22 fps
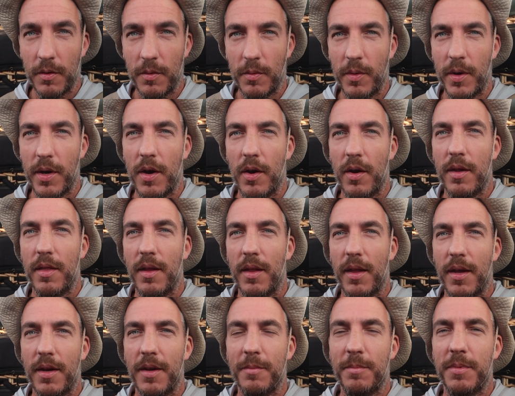We are in the
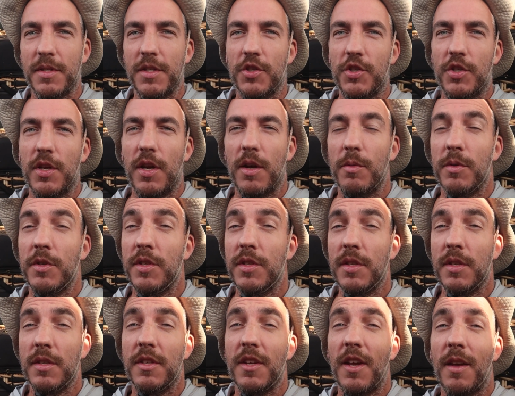landing position now, which is
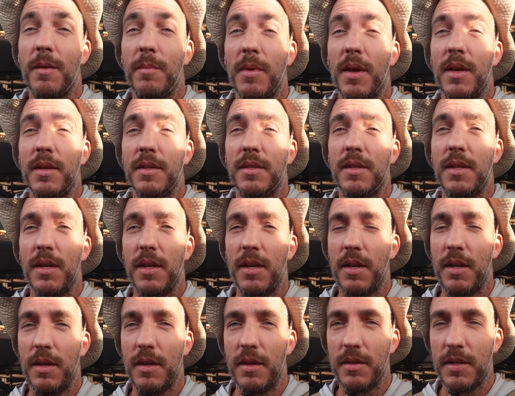the same as
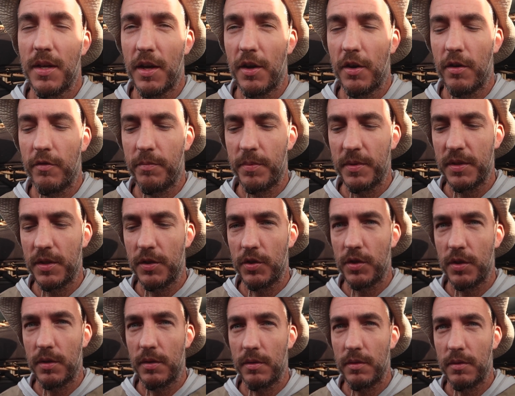the takeoff
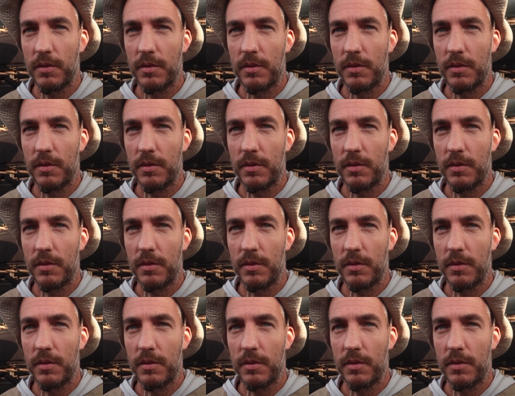position.